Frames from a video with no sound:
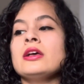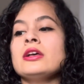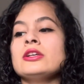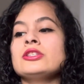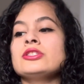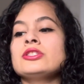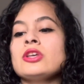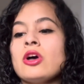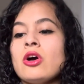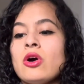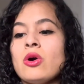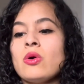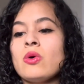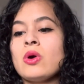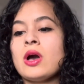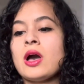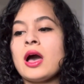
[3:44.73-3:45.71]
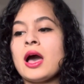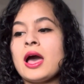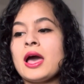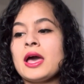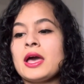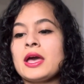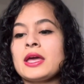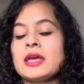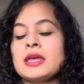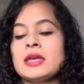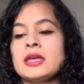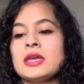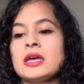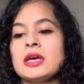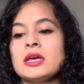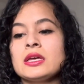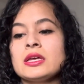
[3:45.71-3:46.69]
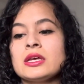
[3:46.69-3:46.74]
So I
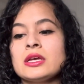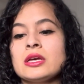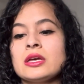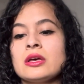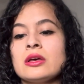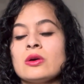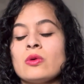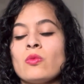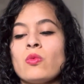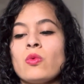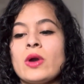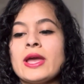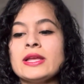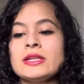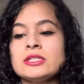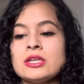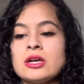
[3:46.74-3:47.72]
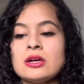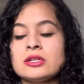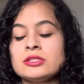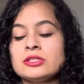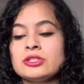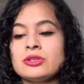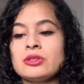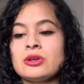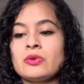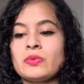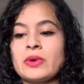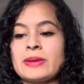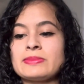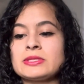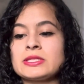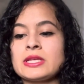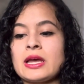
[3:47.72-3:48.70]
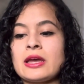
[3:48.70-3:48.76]
went onto their
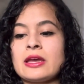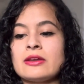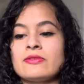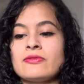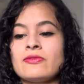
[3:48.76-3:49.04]
website,